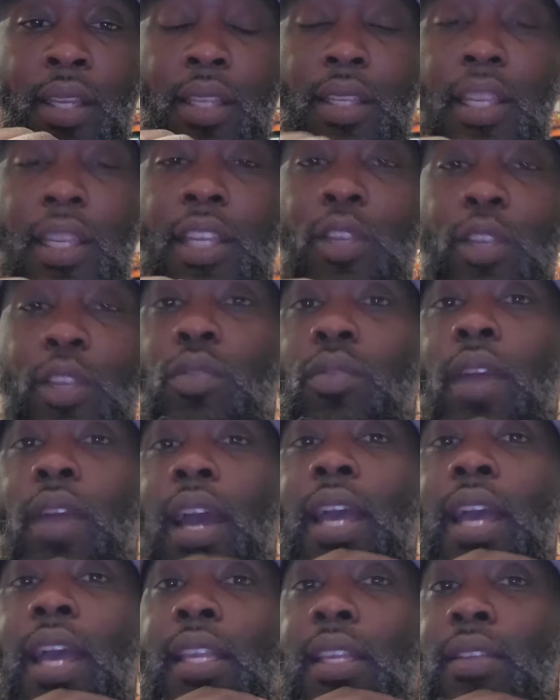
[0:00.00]
Yeah, you
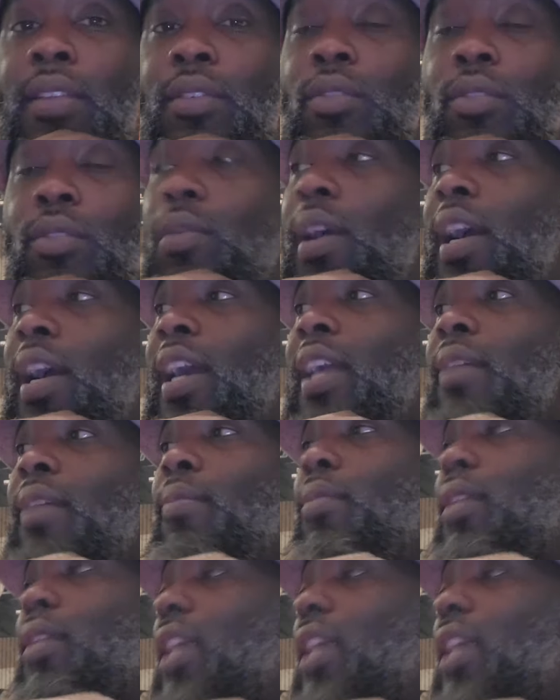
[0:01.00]
right. You right.